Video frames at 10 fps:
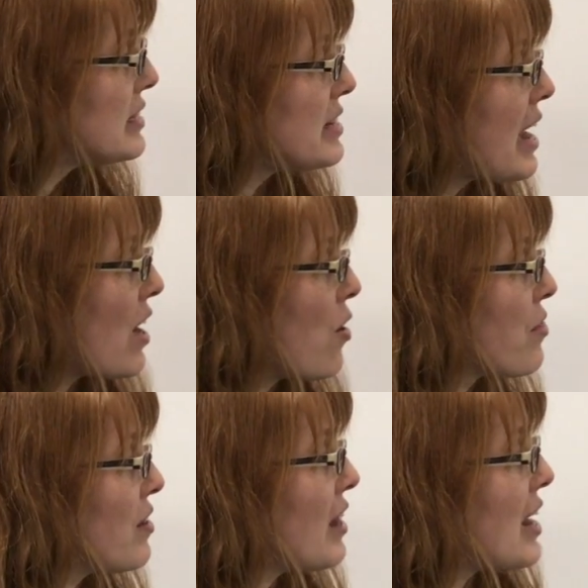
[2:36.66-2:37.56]

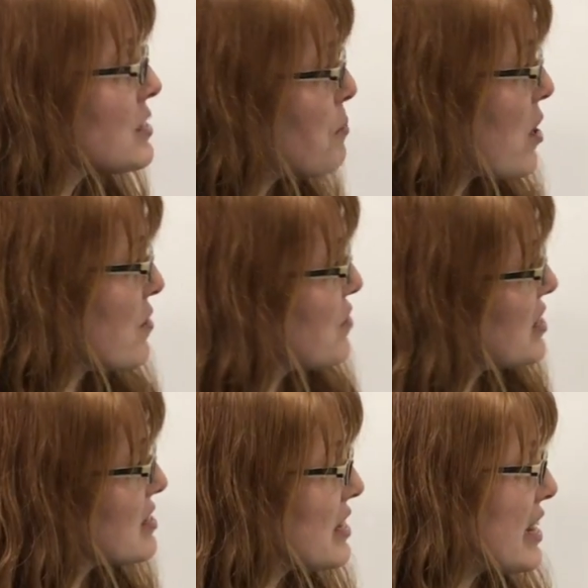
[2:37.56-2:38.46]
now the last part of
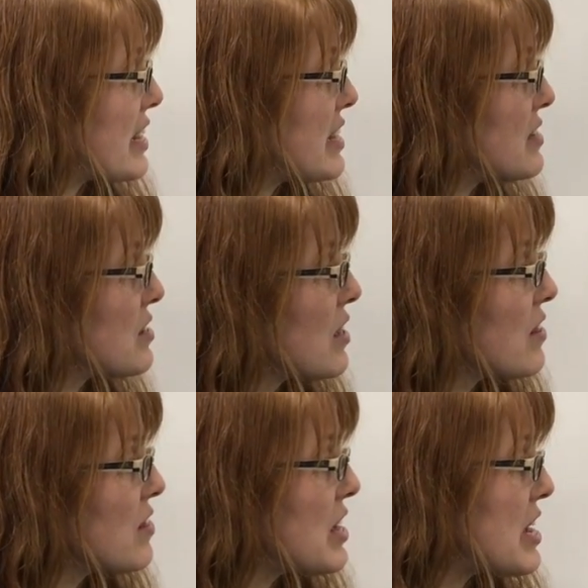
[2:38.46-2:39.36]
this is
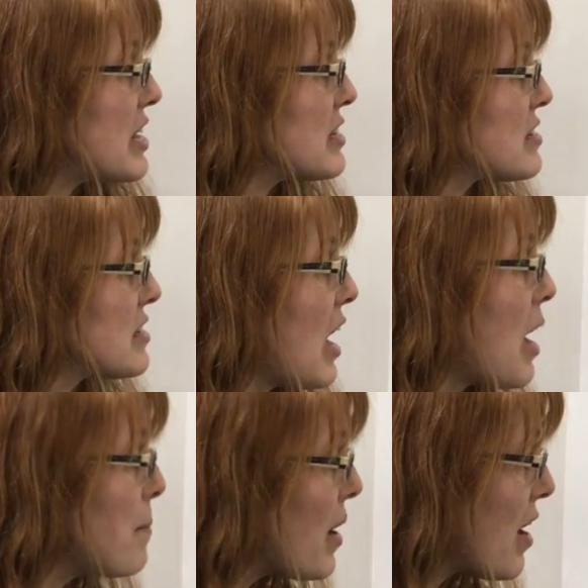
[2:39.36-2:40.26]
the
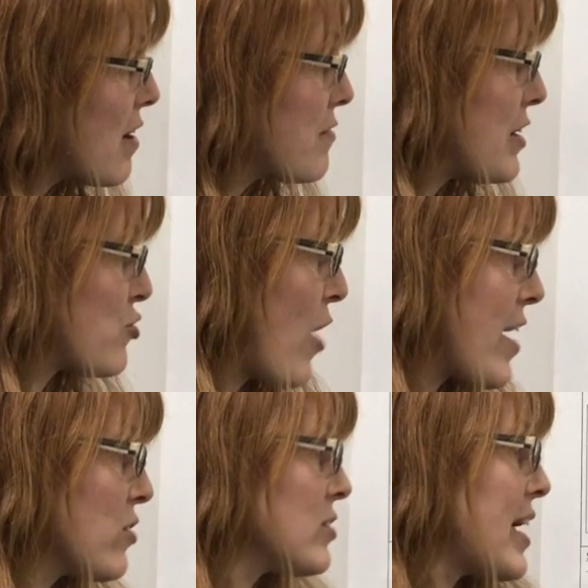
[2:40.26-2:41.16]
sum of a
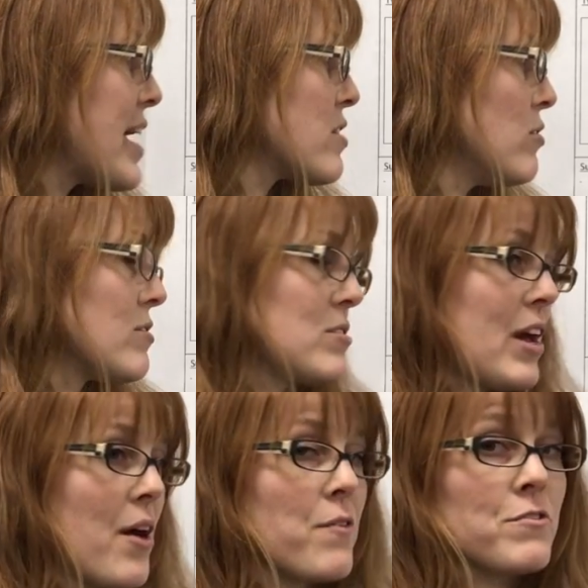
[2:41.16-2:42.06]
triangle's angles.
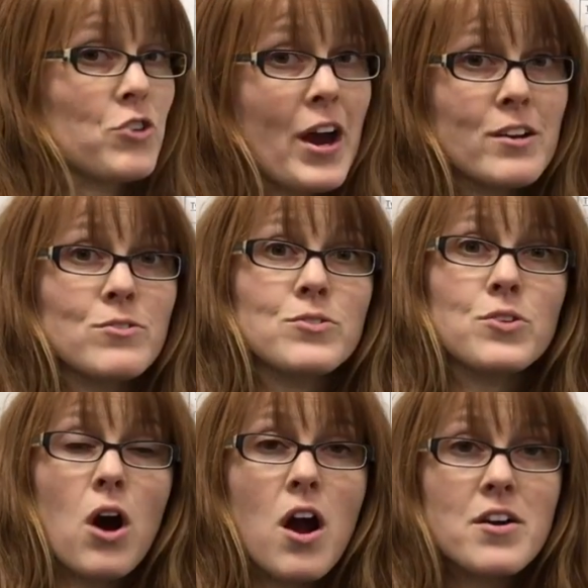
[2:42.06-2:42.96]
Now
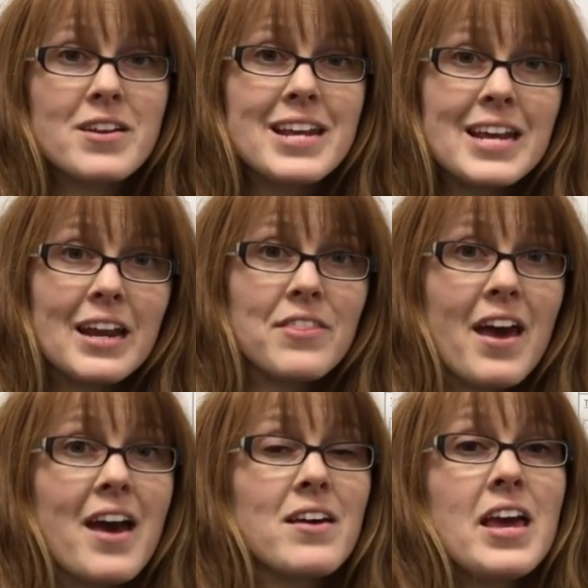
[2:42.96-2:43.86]
triangles are neat in
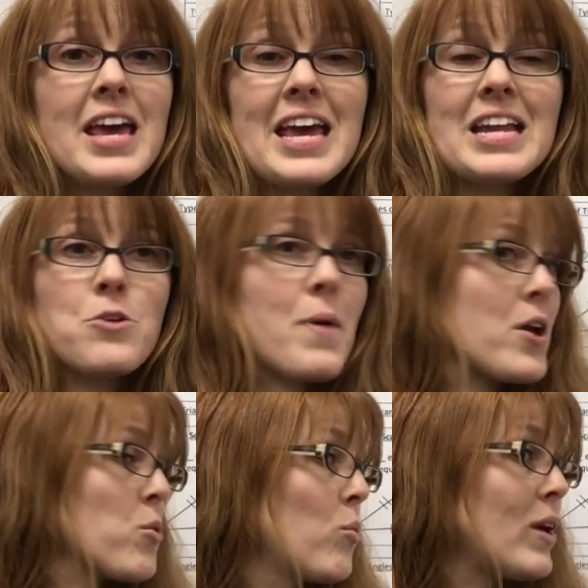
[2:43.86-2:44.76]
that no
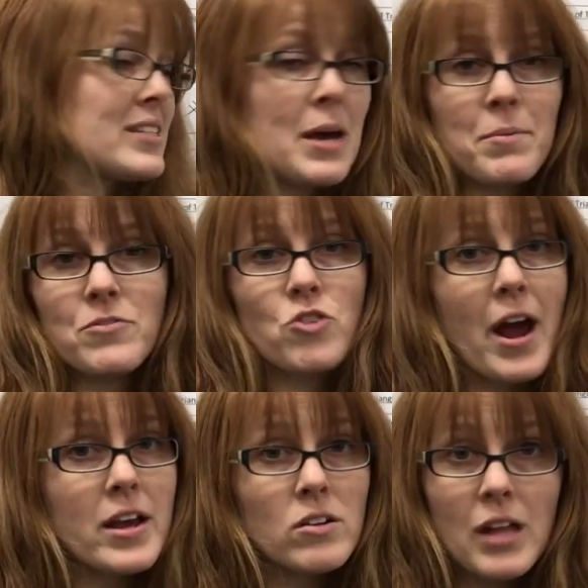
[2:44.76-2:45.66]
matter what type of
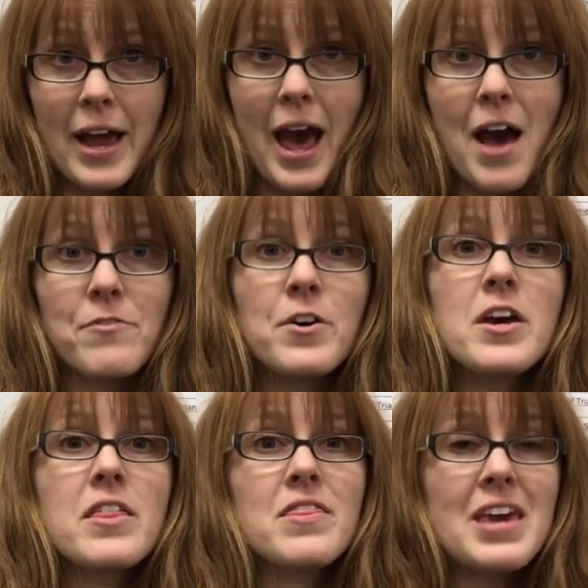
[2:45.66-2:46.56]
triangle I have,
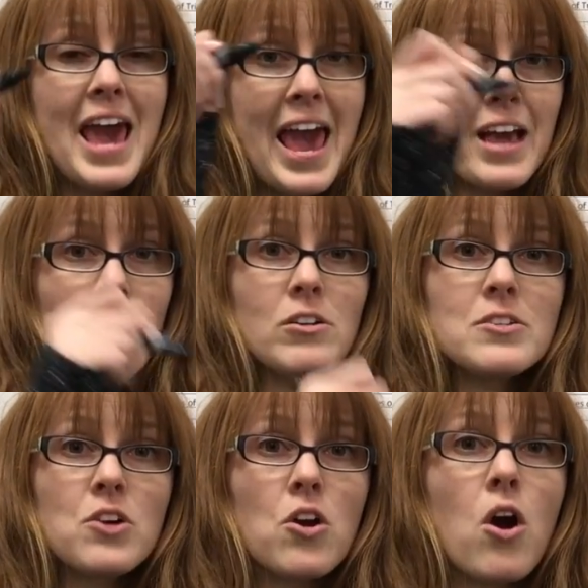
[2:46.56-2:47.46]
the
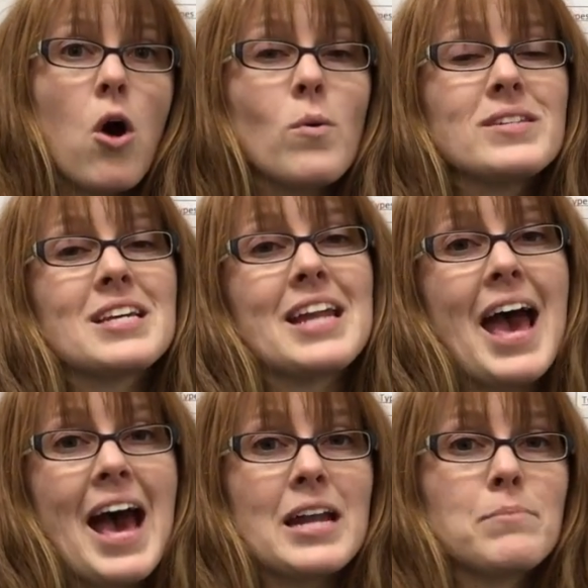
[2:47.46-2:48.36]
angles are always going to
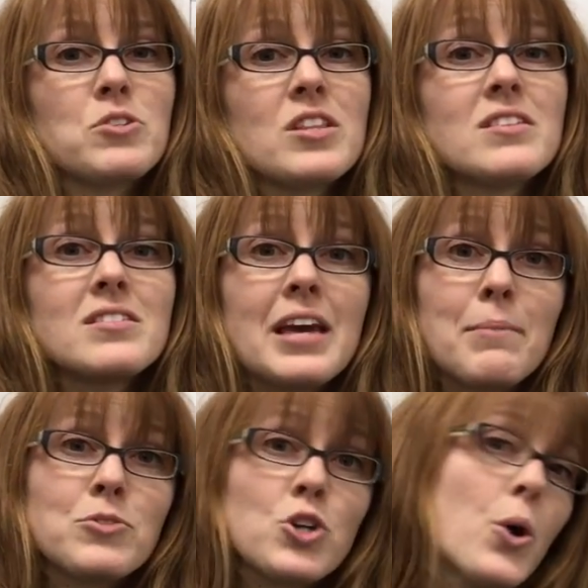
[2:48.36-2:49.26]
add up to the
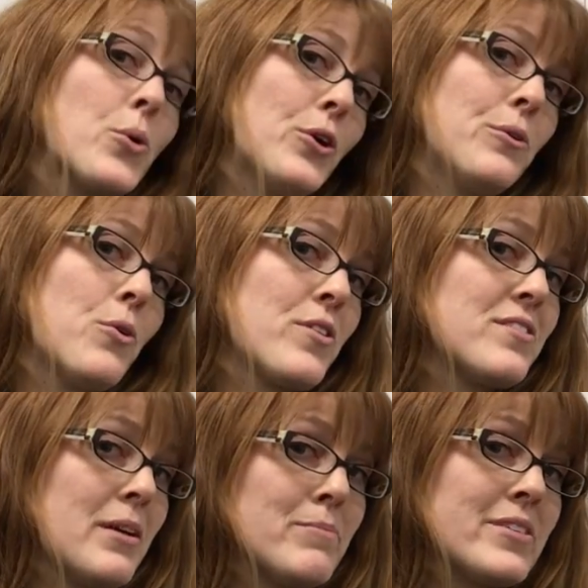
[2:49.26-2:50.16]
same total or the
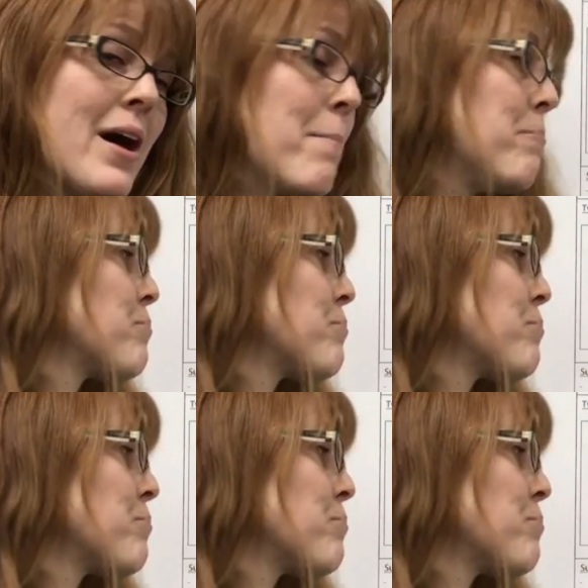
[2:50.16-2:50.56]
same sum.